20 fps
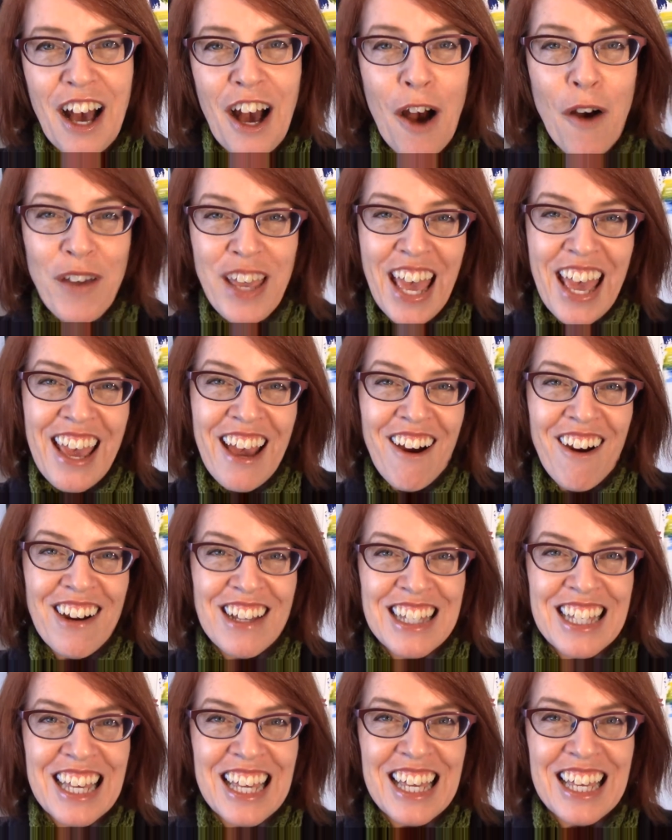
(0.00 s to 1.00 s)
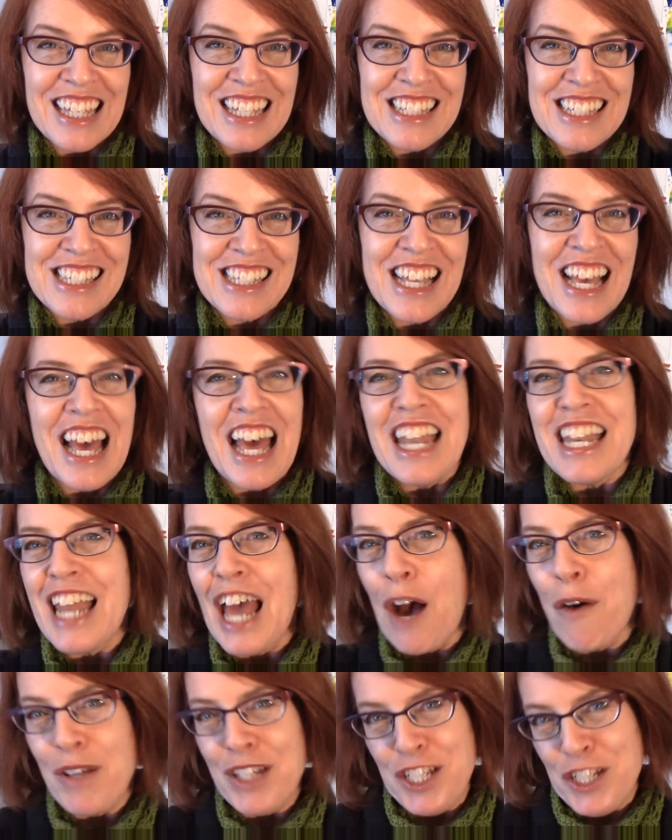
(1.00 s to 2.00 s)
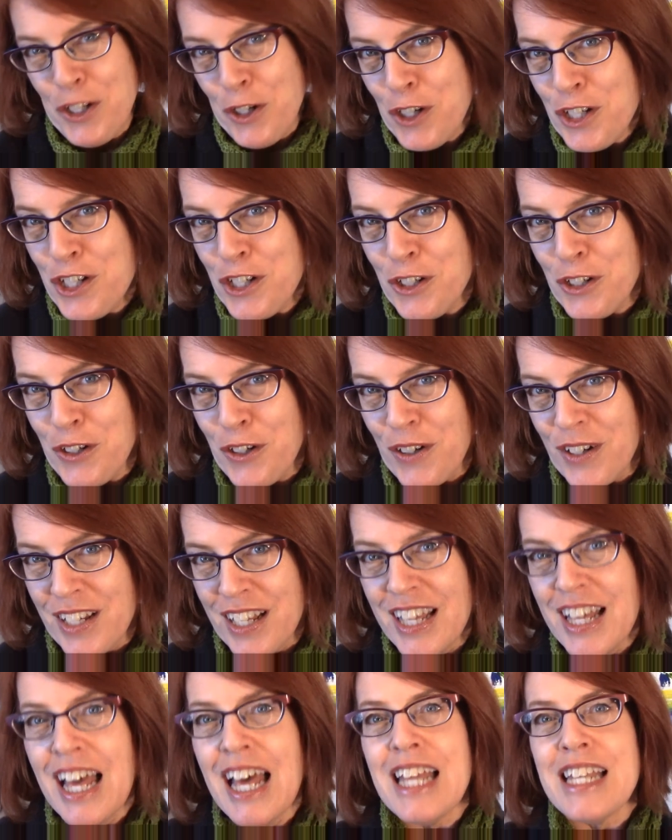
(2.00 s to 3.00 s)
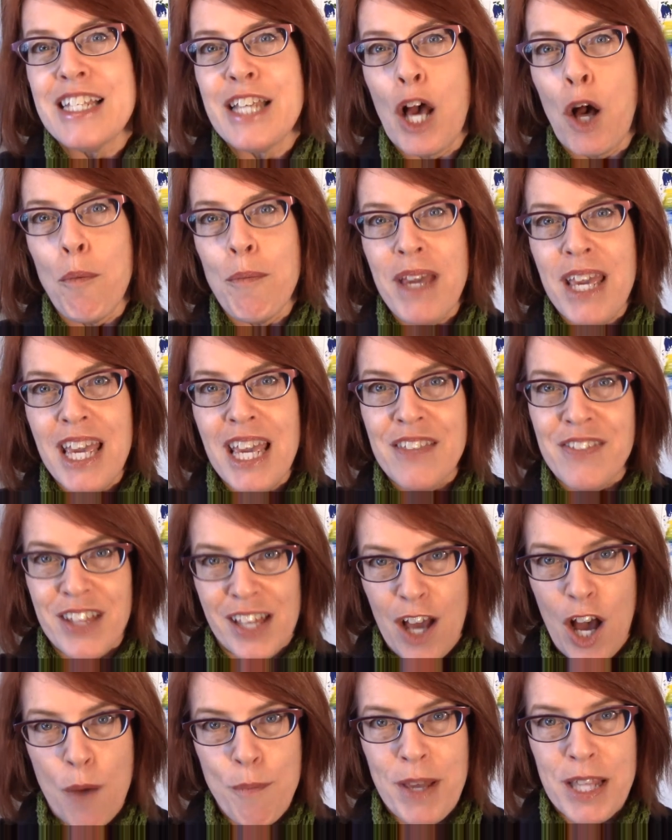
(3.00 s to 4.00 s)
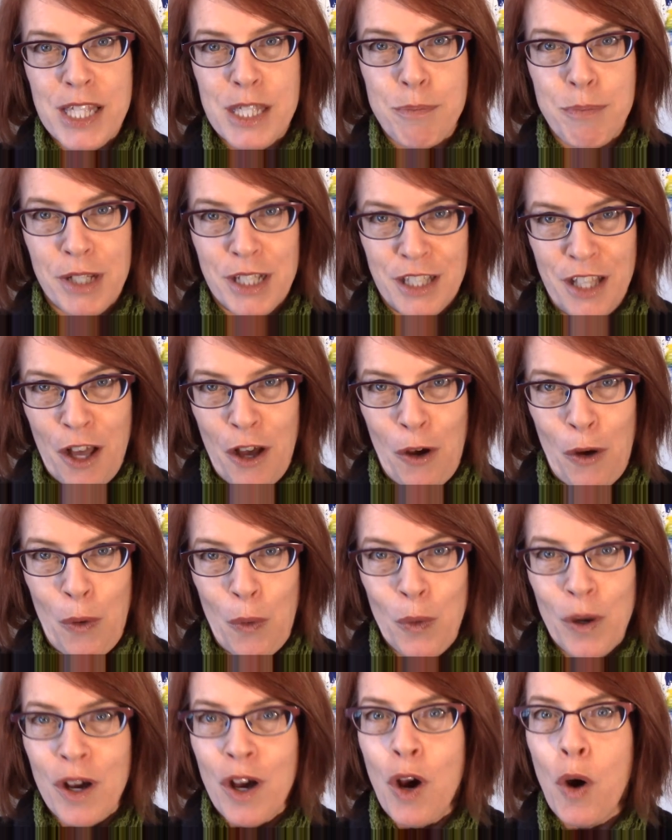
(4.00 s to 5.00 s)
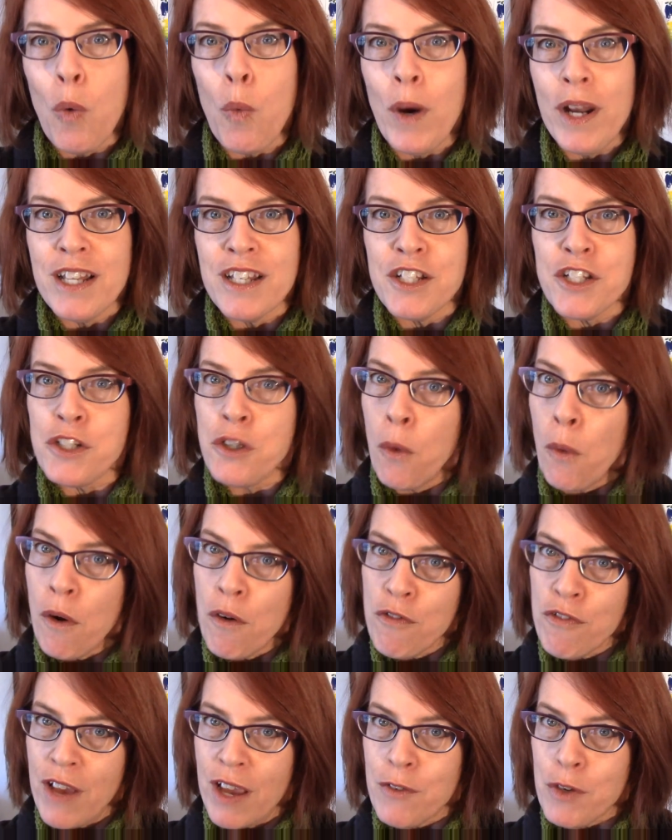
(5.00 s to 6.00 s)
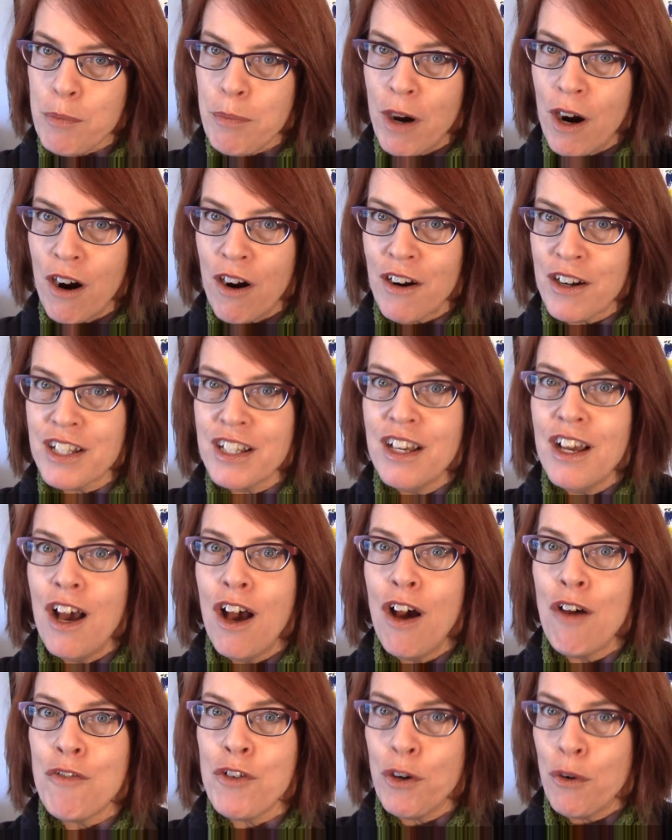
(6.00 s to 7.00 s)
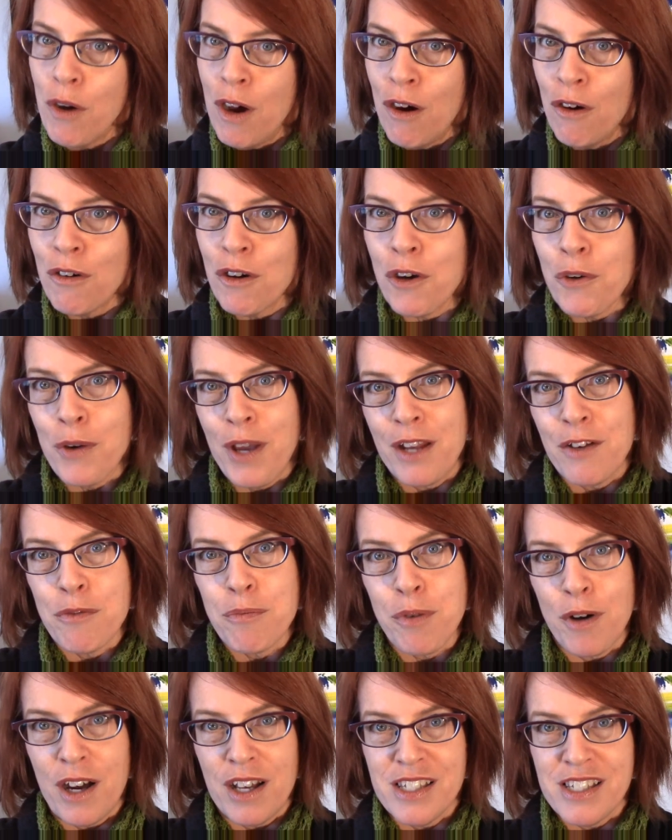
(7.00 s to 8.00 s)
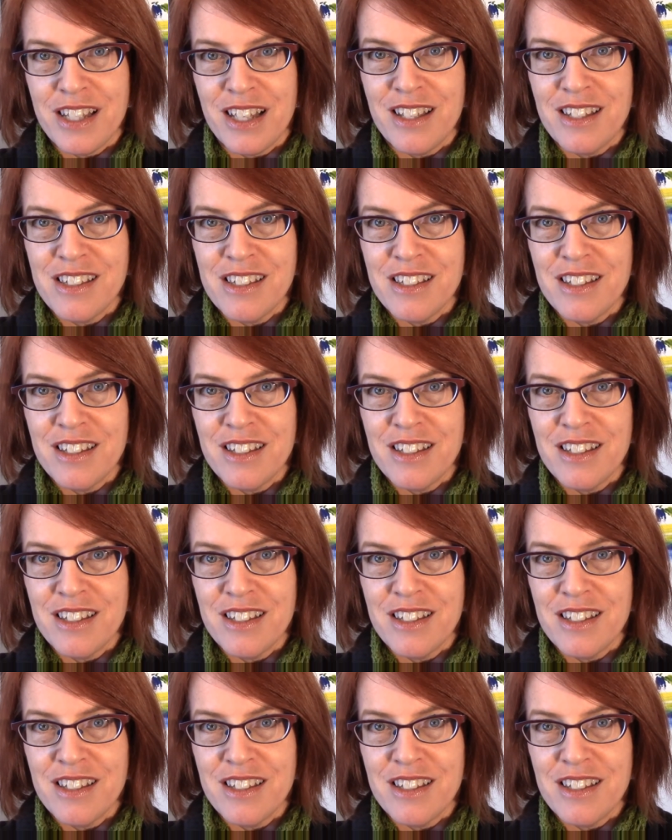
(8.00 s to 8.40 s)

Okay, Artlings, now it's your turn. Tell me in the comments below what is your favorite part of your own creative process.